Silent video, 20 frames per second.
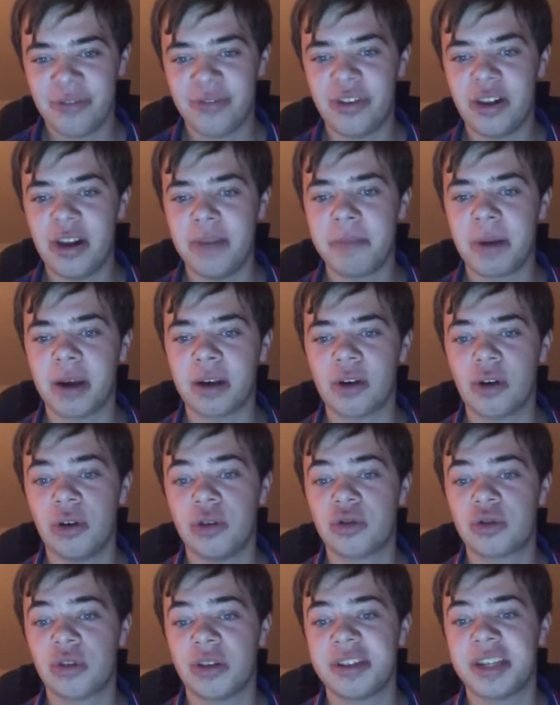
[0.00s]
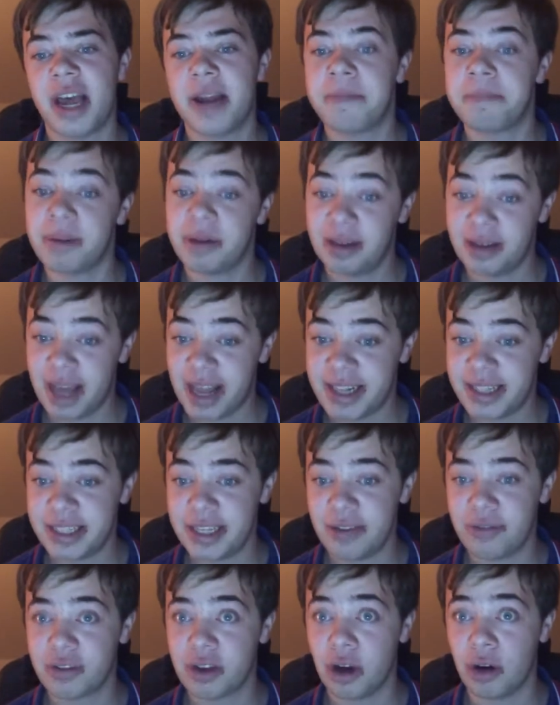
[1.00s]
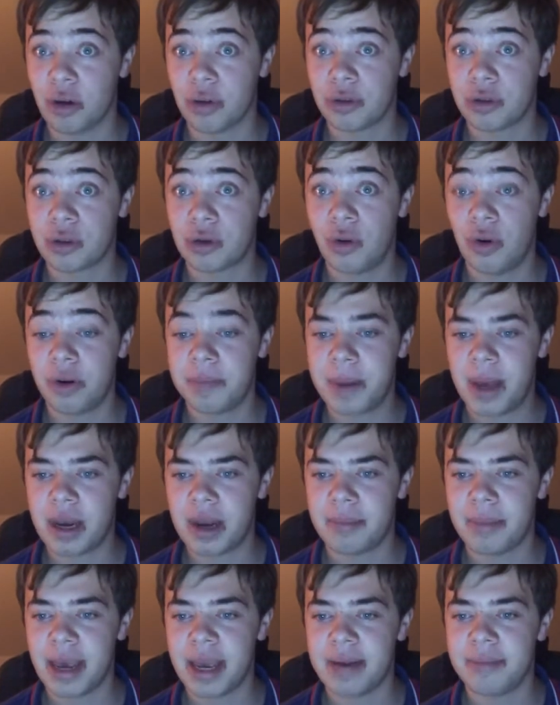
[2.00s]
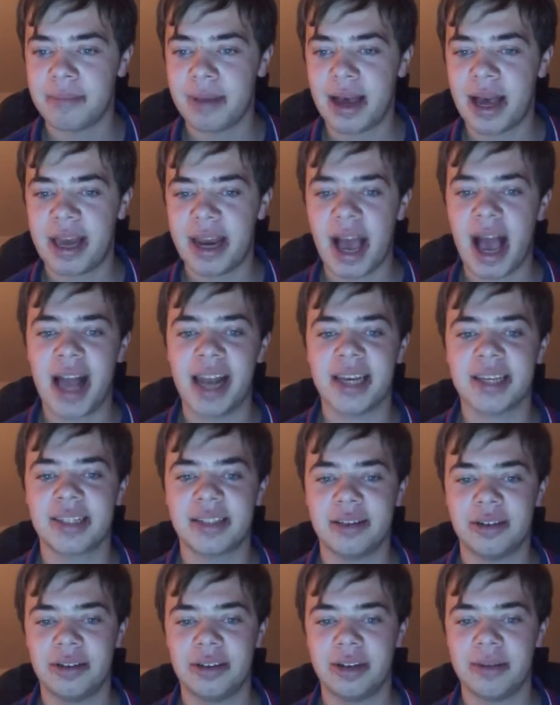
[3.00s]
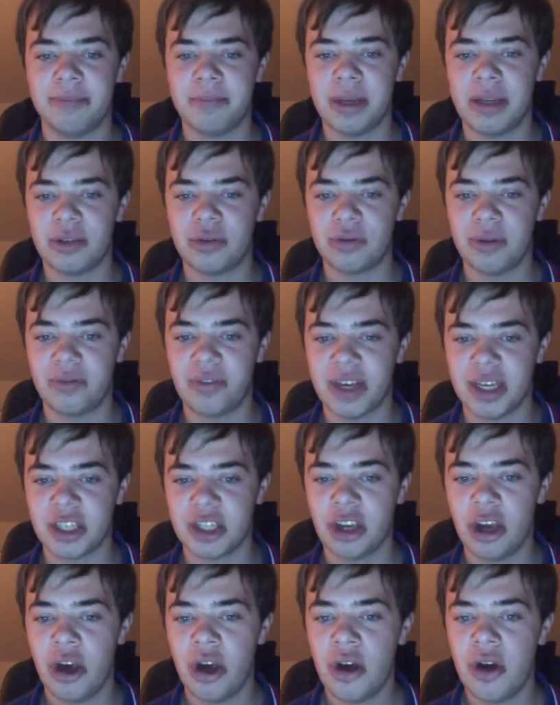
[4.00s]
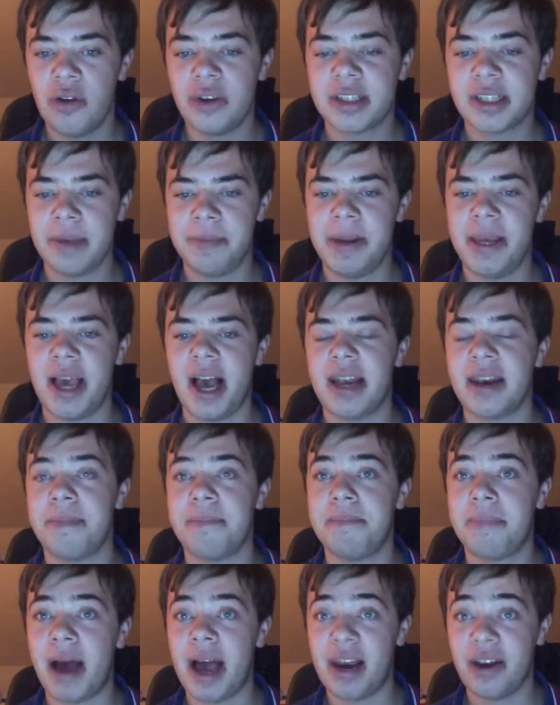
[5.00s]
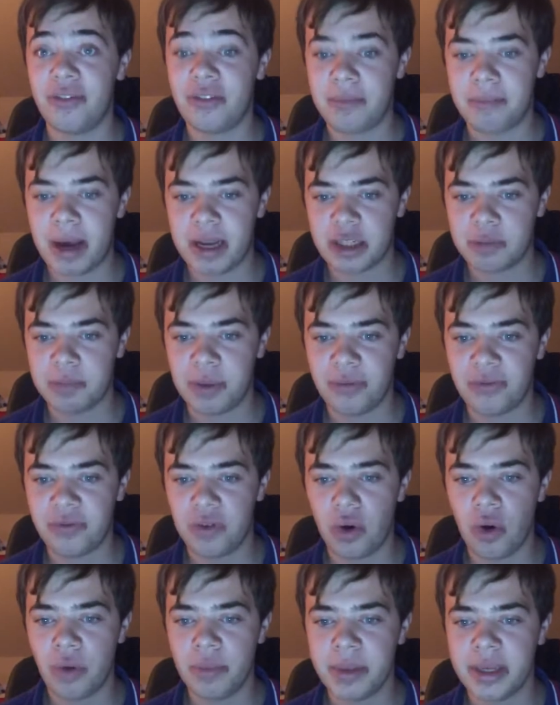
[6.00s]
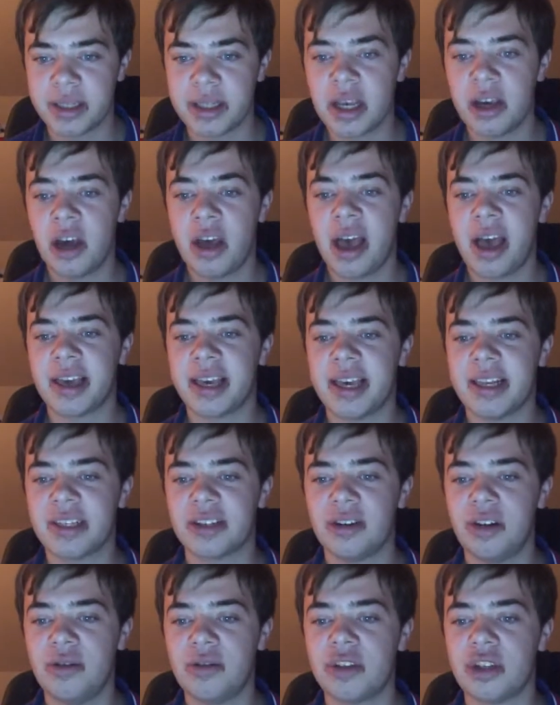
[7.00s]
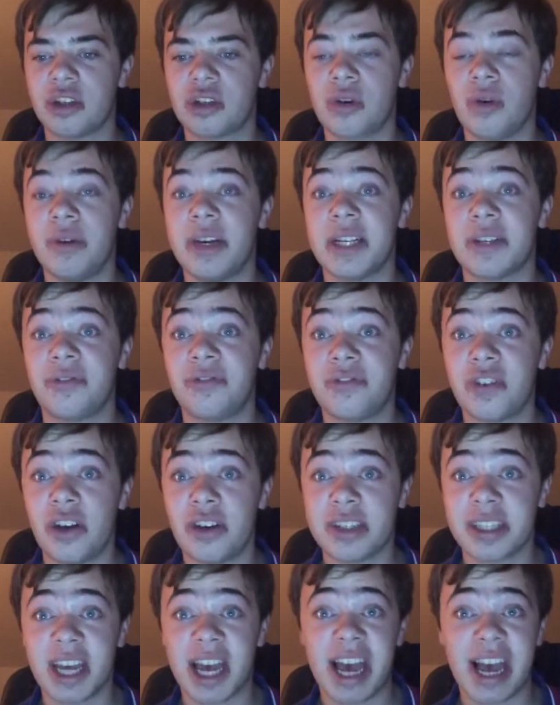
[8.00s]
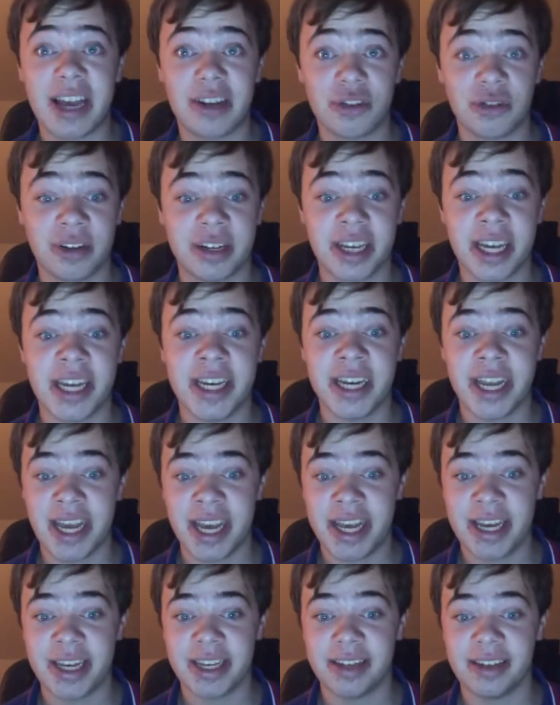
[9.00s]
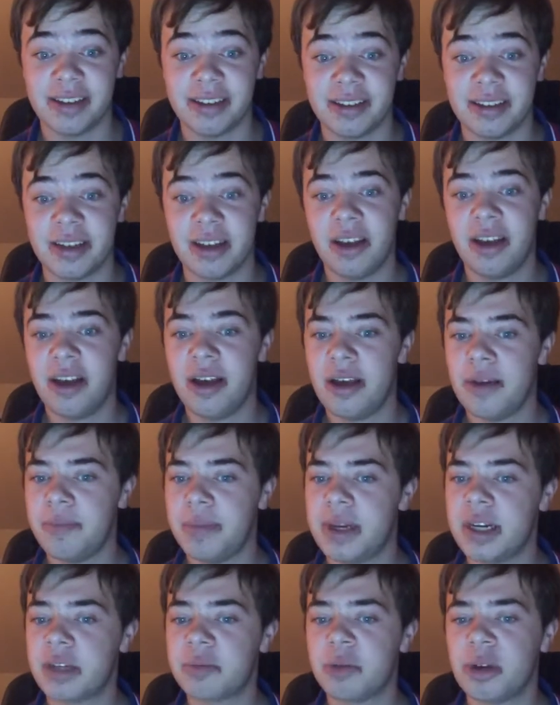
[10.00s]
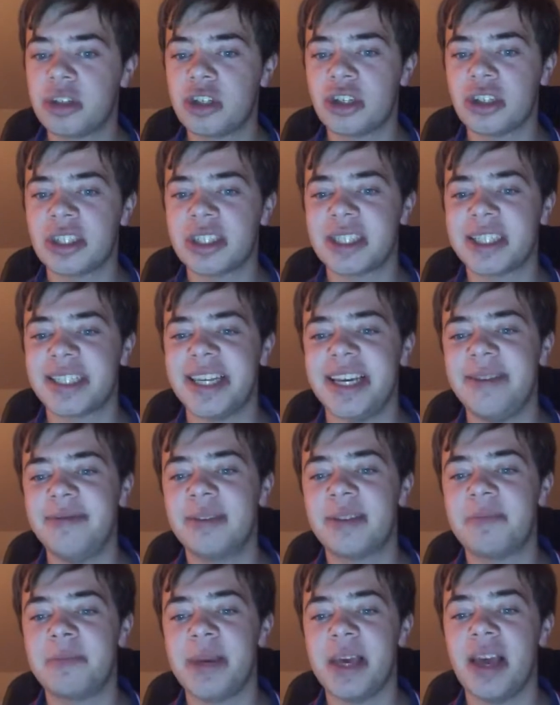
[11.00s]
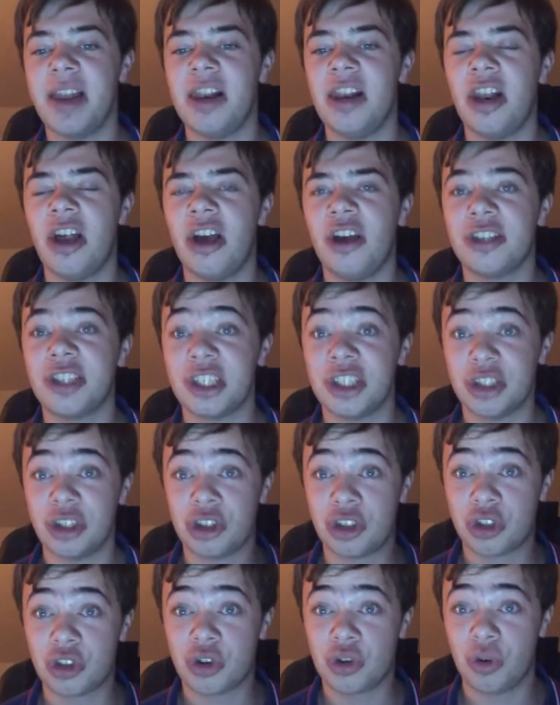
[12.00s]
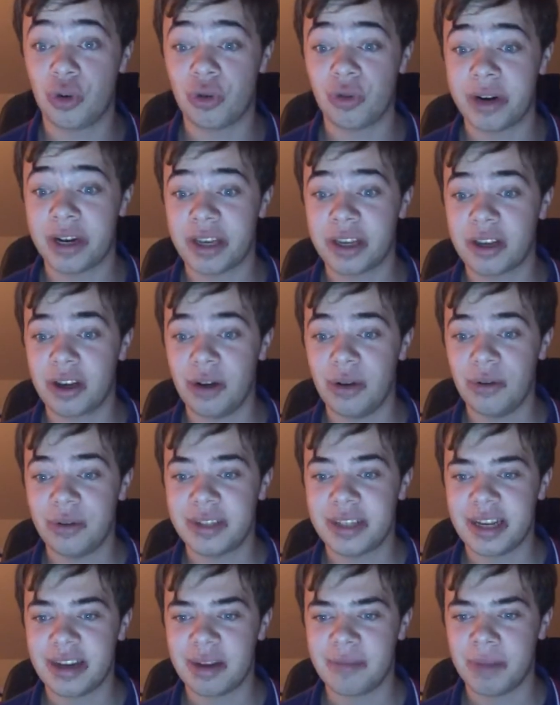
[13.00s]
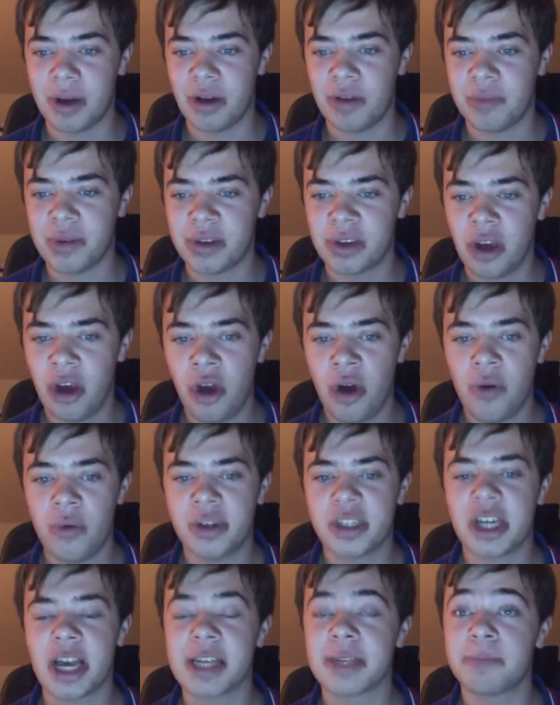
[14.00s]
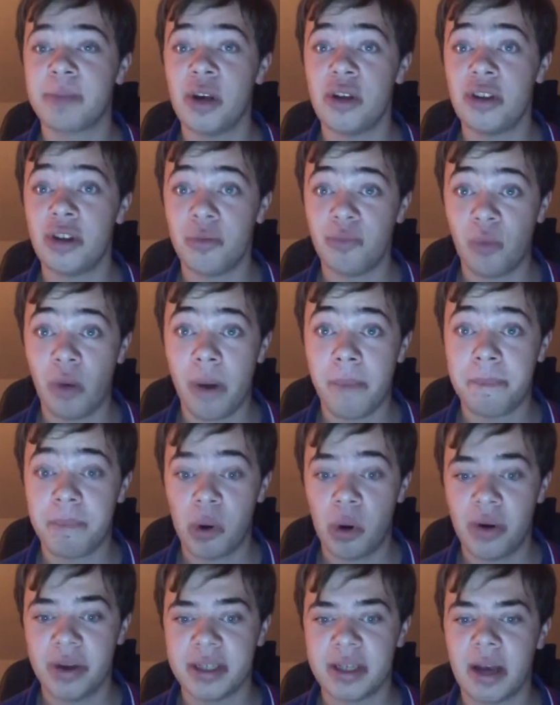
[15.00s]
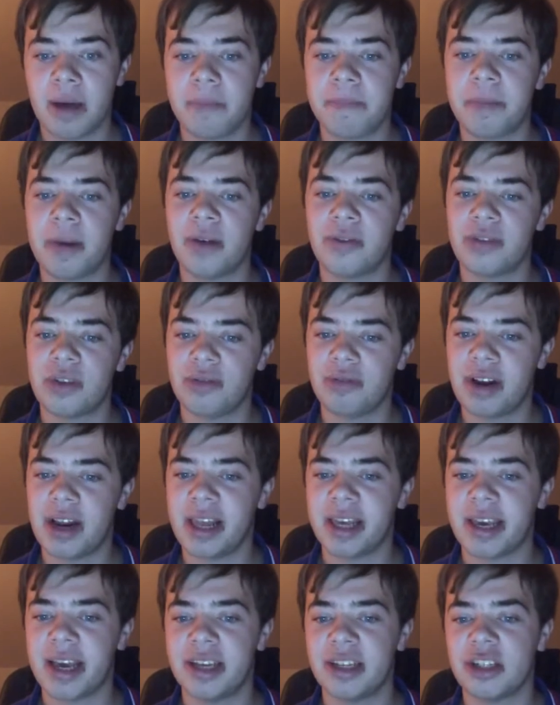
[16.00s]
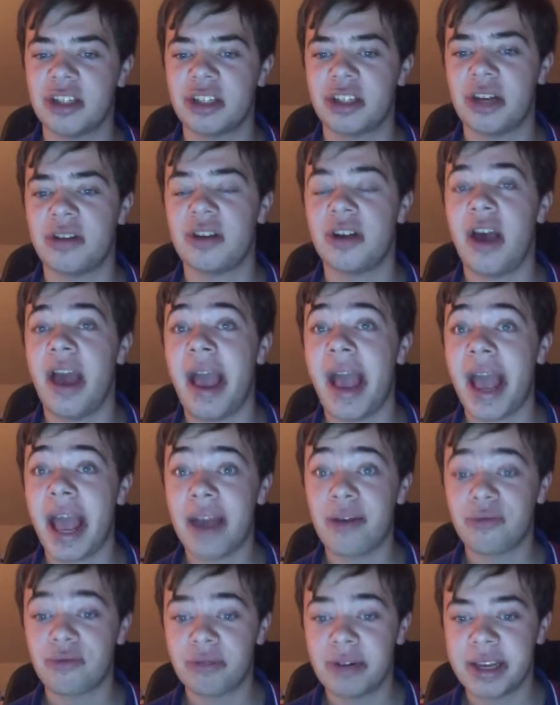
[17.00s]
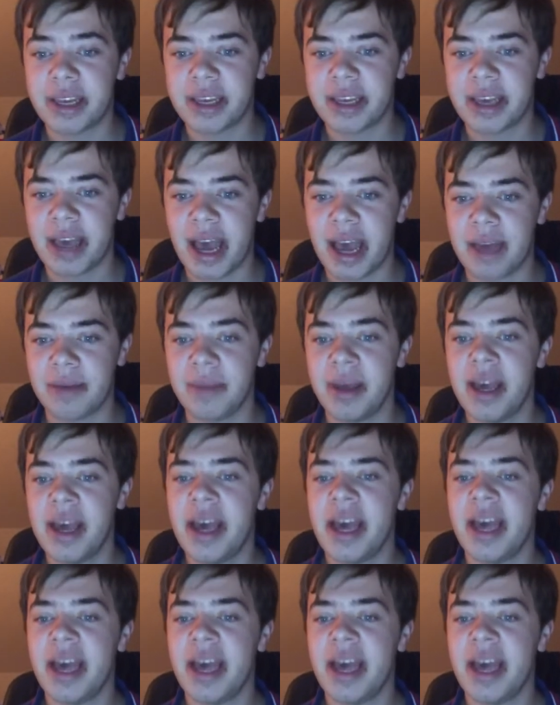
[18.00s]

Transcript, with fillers: Fulham, by contrast, had plenty of goals, scored by the main man, Aleksandar Mitrovic, who simply had a man-of-the-match performance against Luton, scoring his first hat-trick in England. Middlesbrough just seem to be allergic to scoring goals at the moment, which has put them one point above the relegation zone, so every game